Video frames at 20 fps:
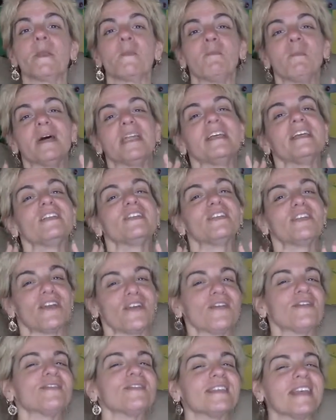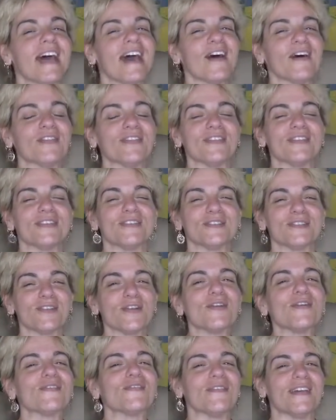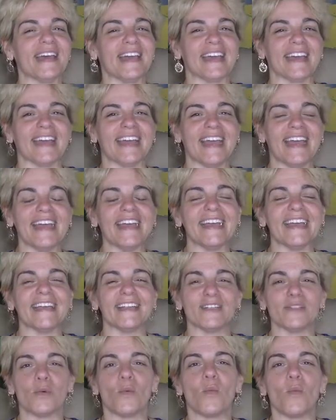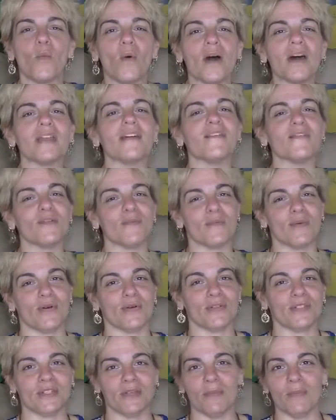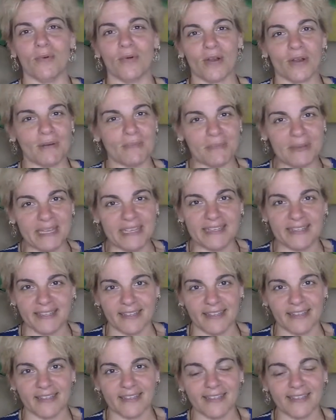But it turns out the surfing is one of the most important pieces.